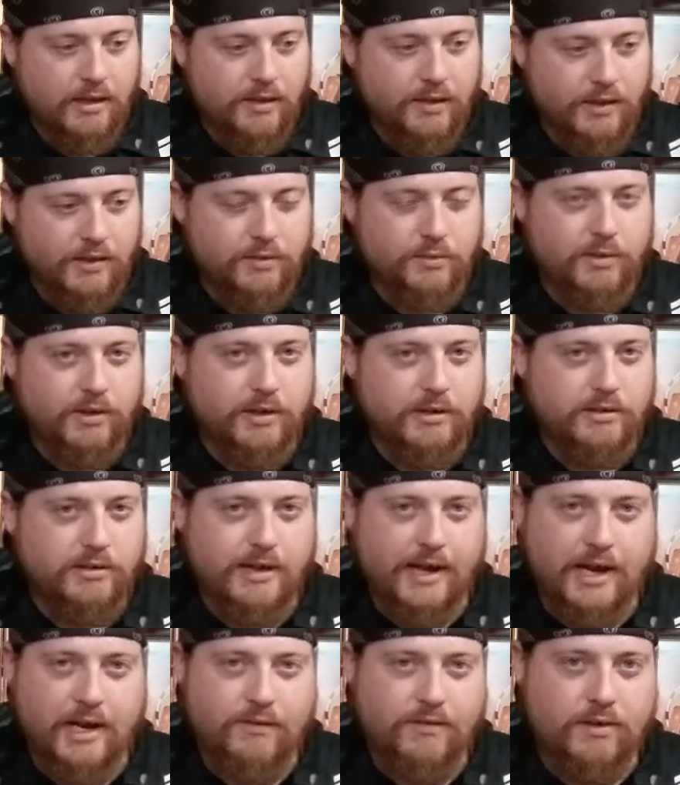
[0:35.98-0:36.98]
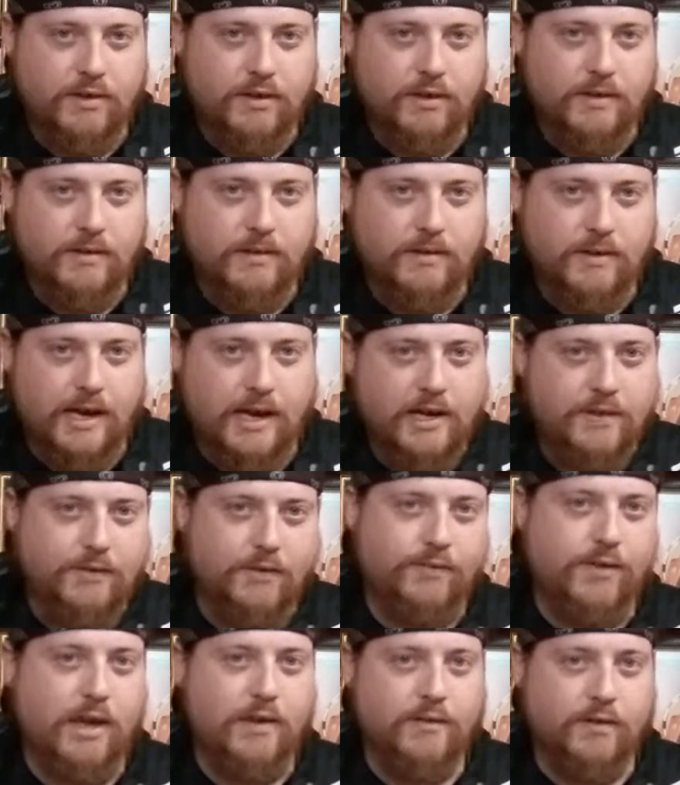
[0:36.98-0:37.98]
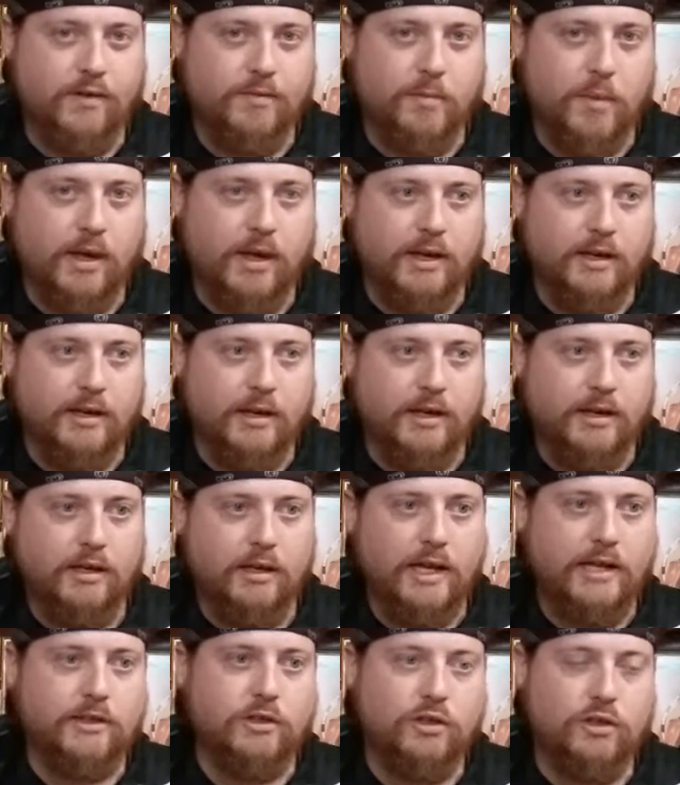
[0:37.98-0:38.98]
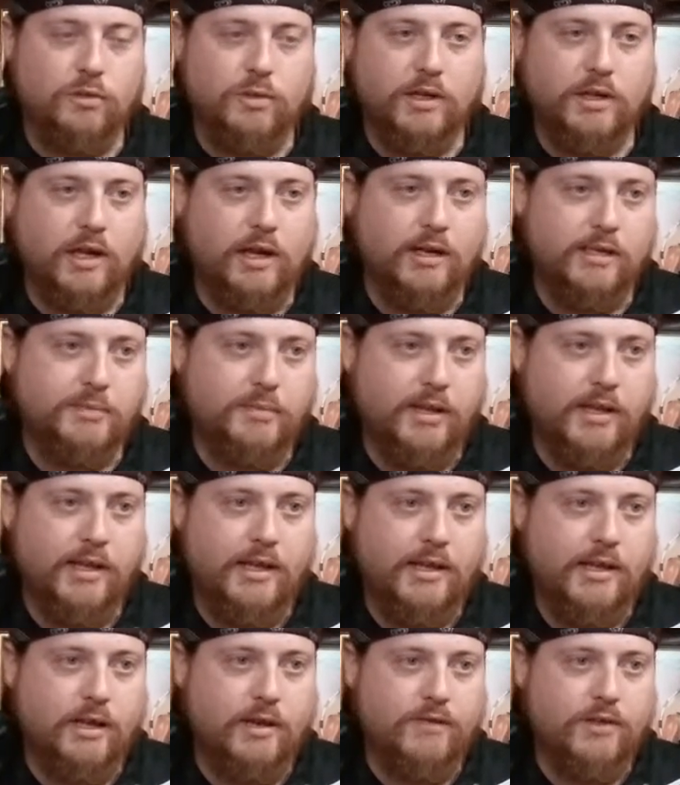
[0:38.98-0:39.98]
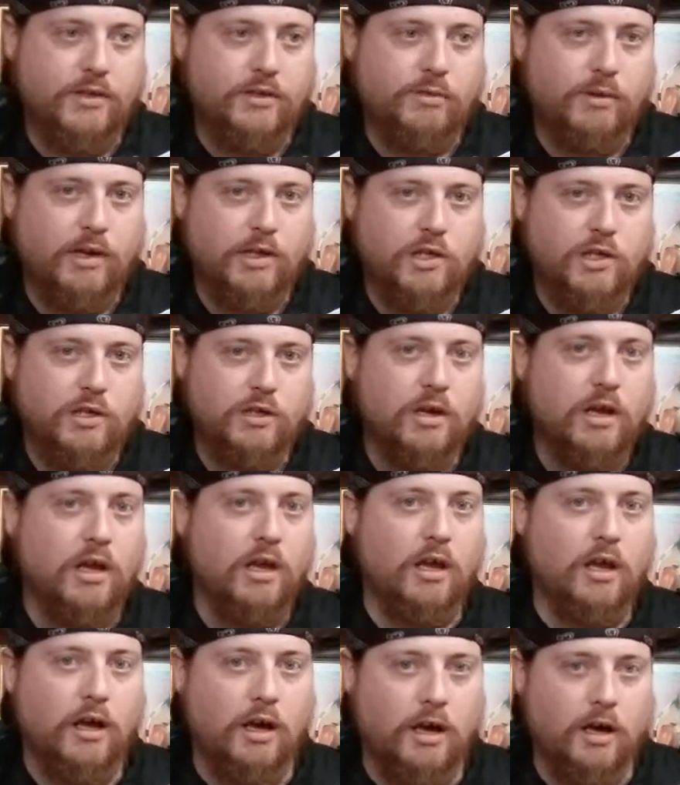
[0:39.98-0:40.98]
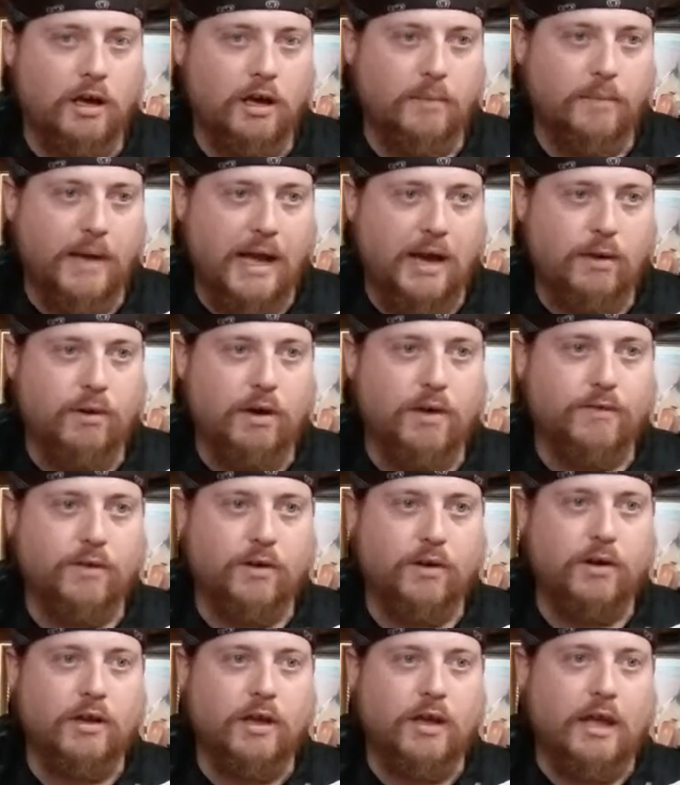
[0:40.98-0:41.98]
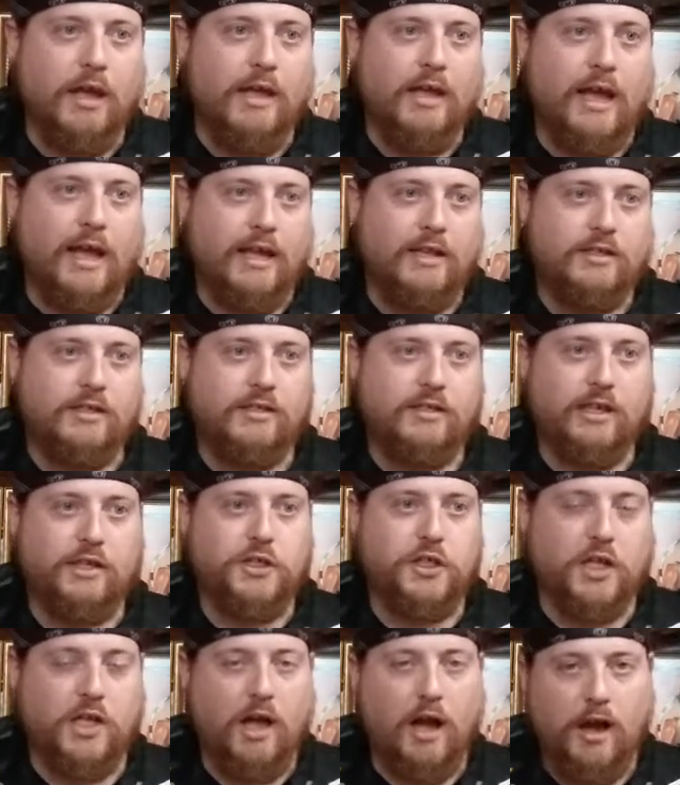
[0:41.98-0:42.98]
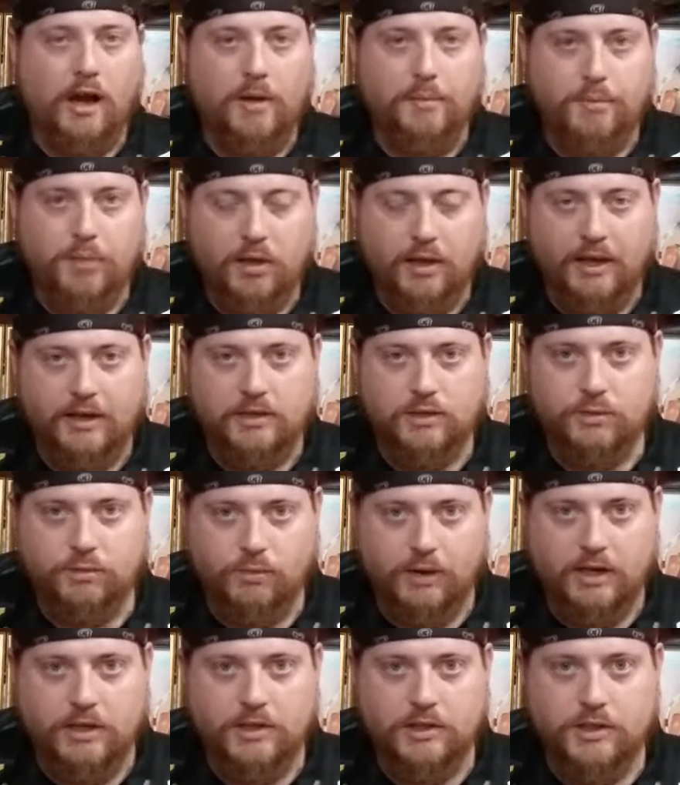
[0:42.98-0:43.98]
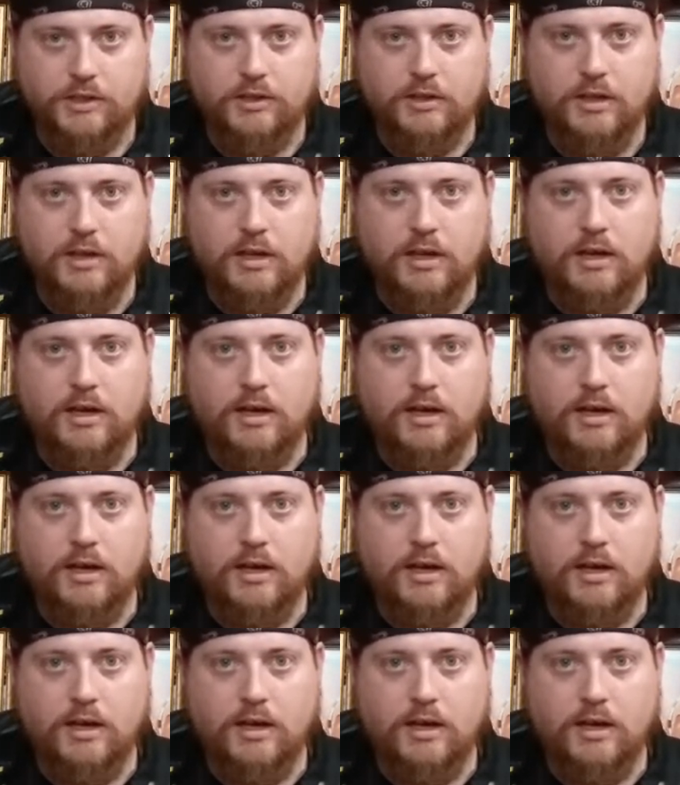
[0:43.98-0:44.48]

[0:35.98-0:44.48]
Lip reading: This one was kind of a favorite of mine. I'd like to do a cosplay of this Ranger. However, it's such a complex Ranger.